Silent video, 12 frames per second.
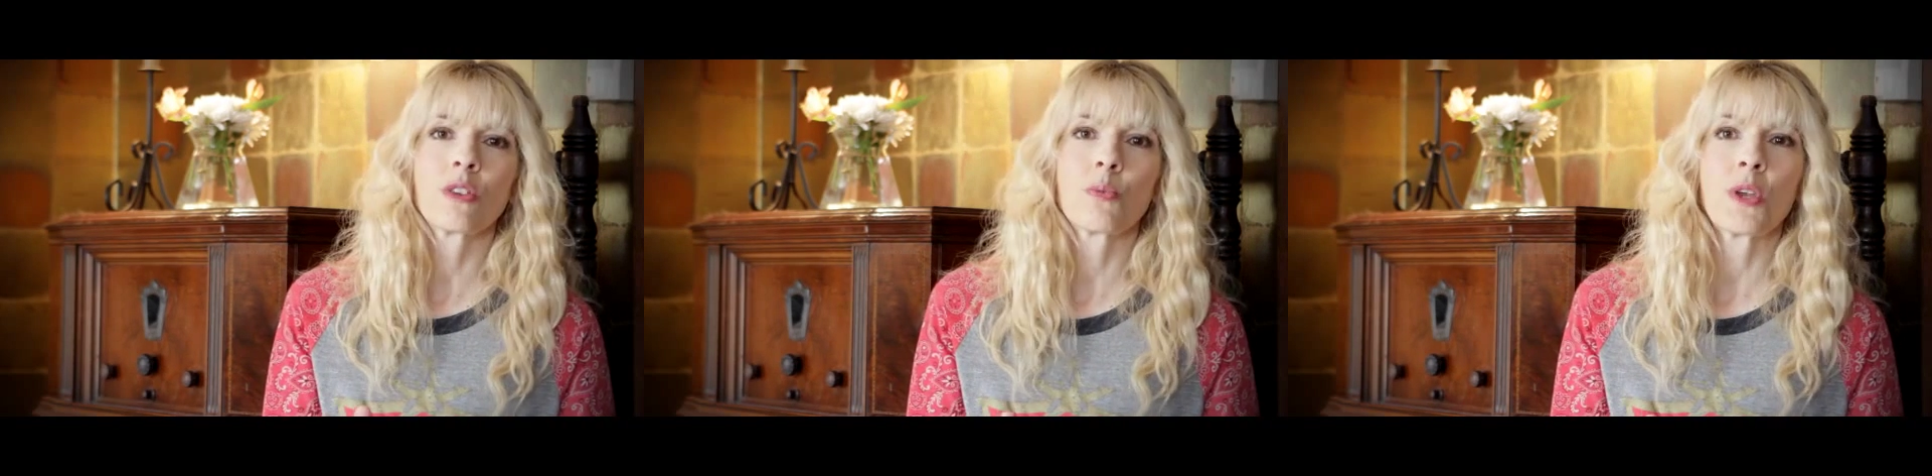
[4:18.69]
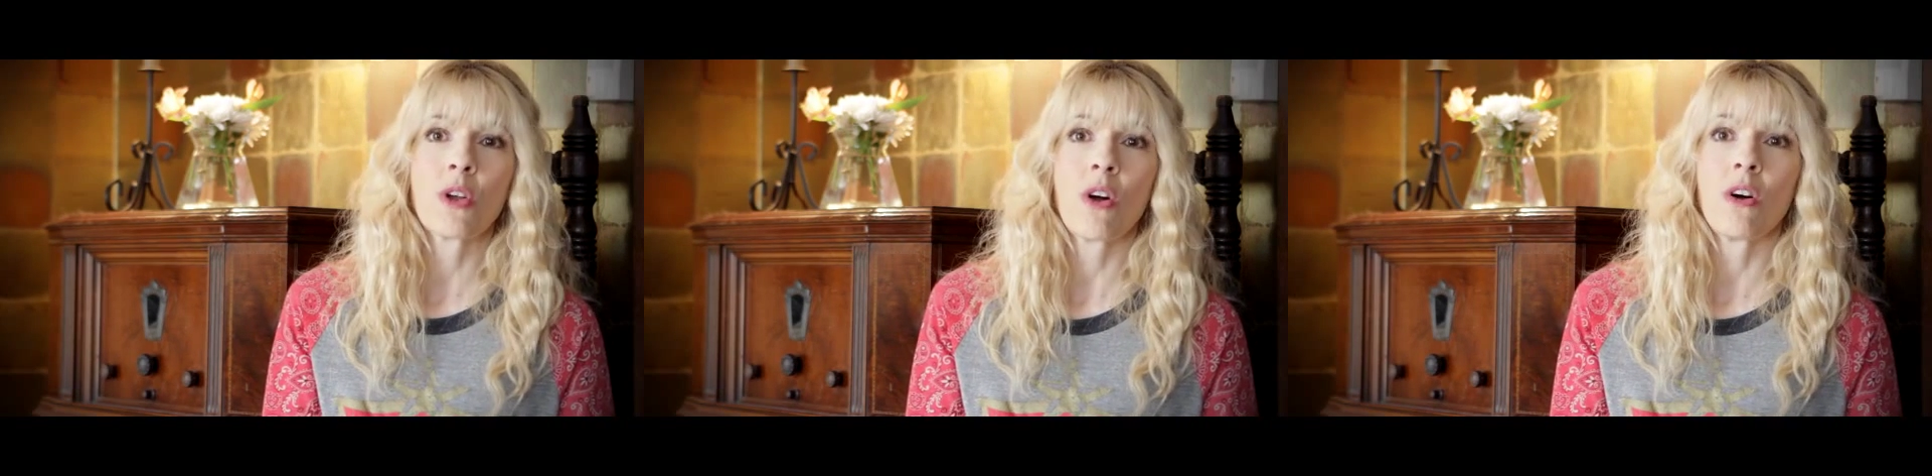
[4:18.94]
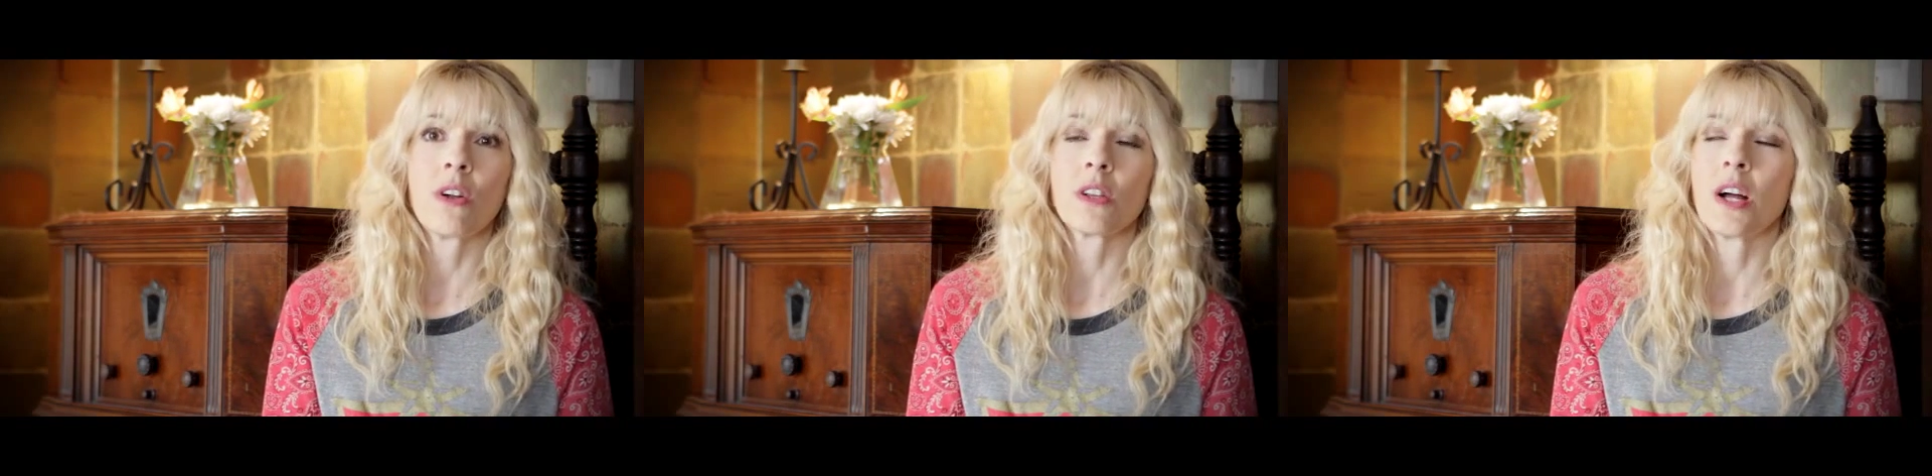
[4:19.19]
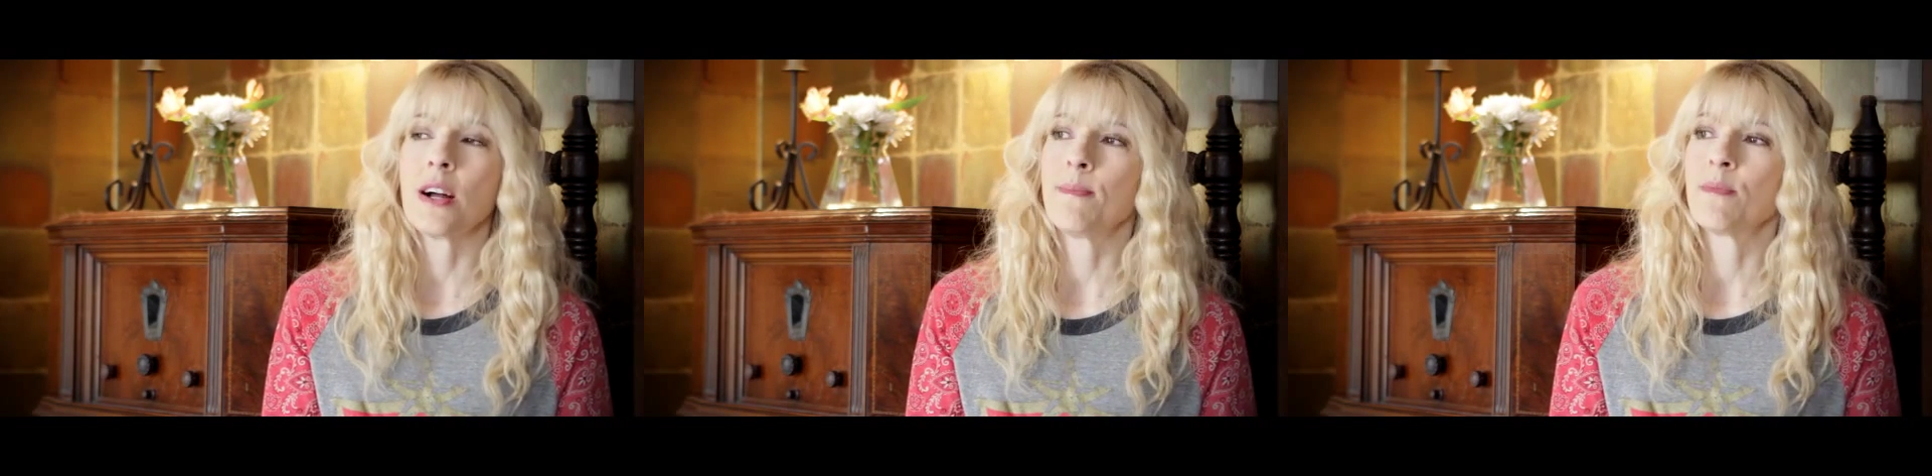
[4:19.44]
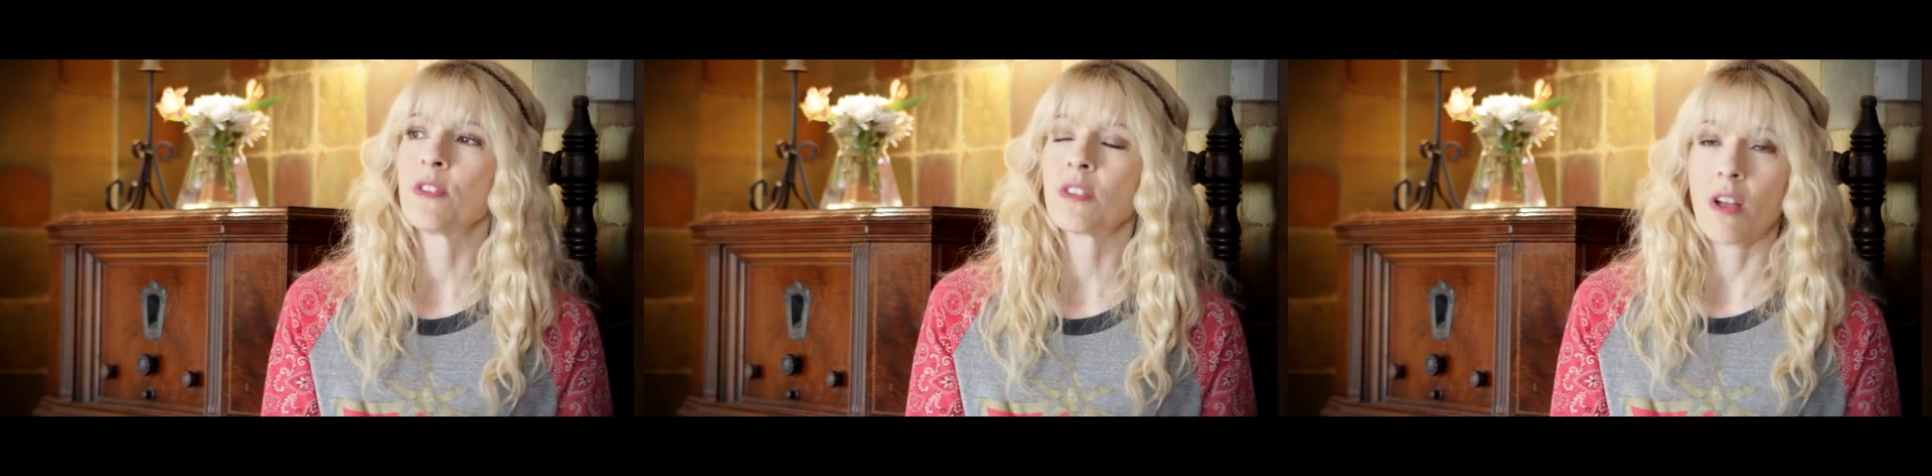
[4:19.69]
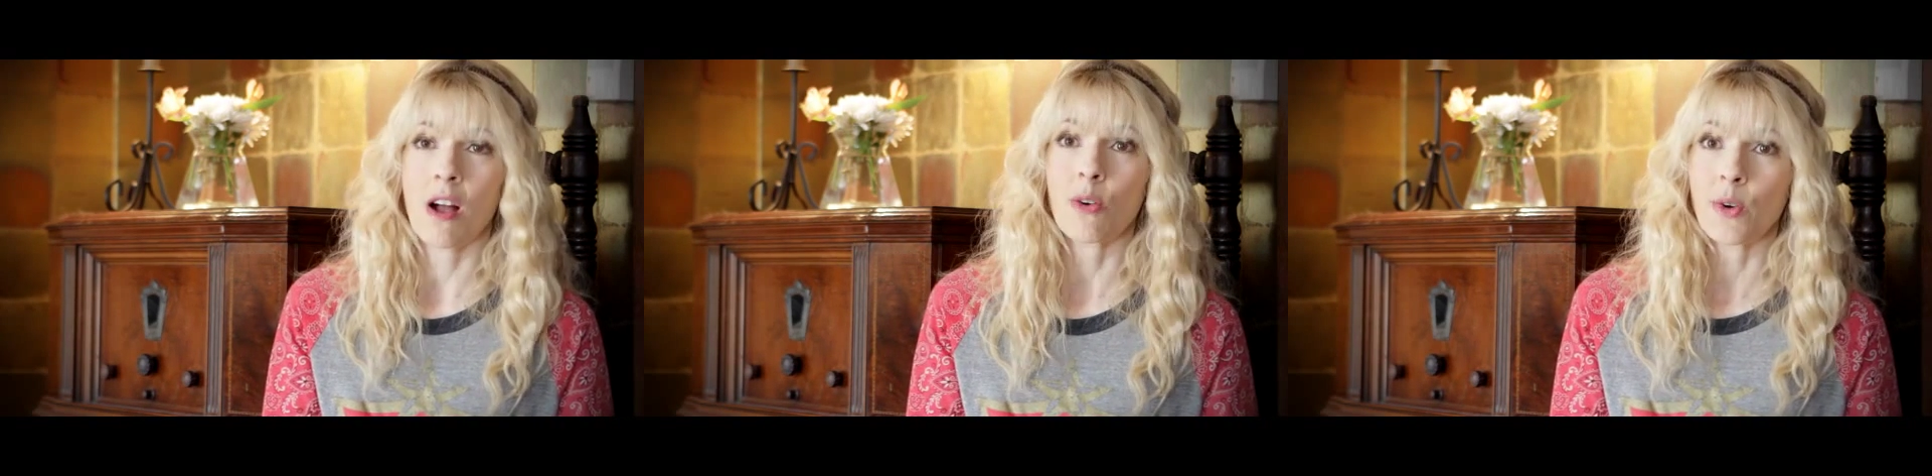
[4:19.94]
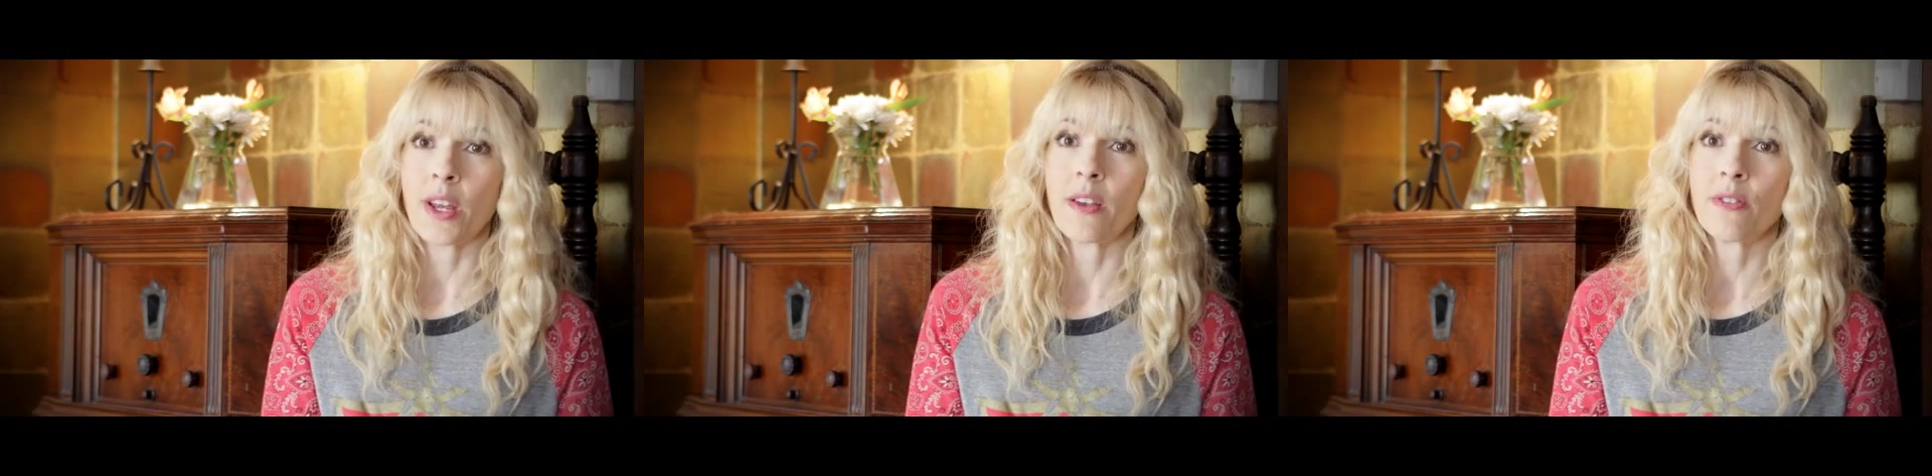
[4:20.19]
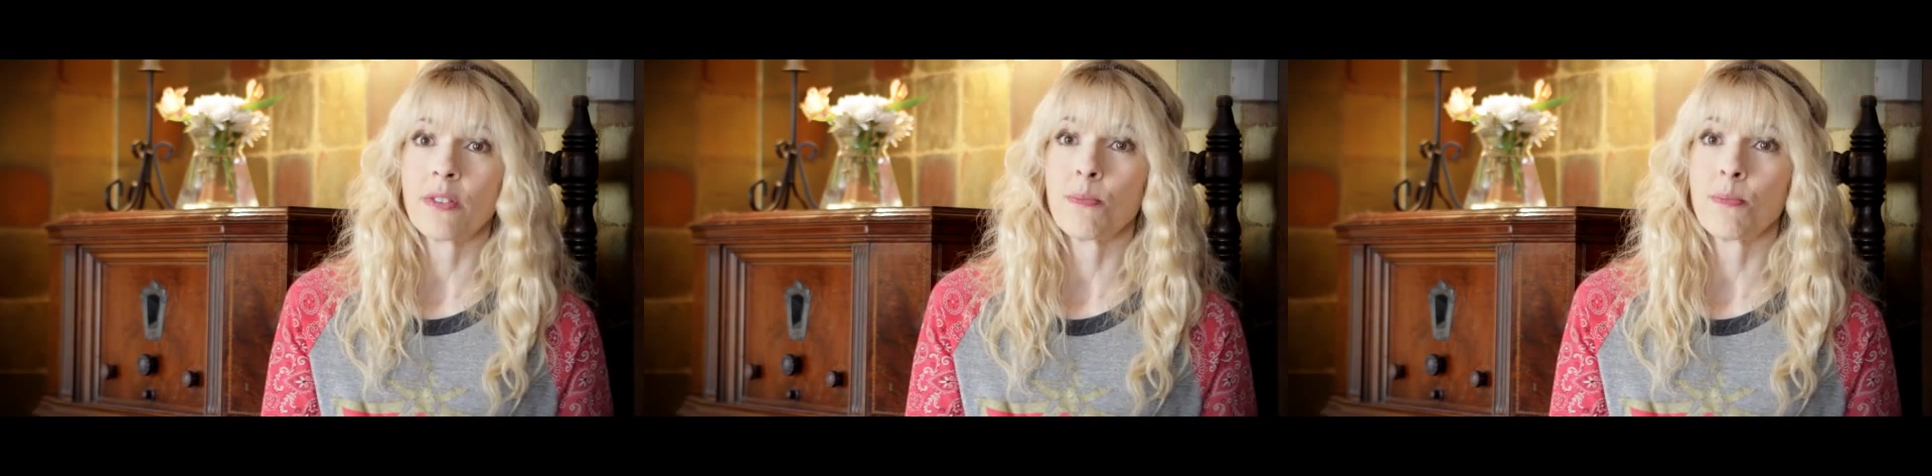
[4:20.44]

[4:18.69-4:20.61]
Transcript: we call Scott Reeves,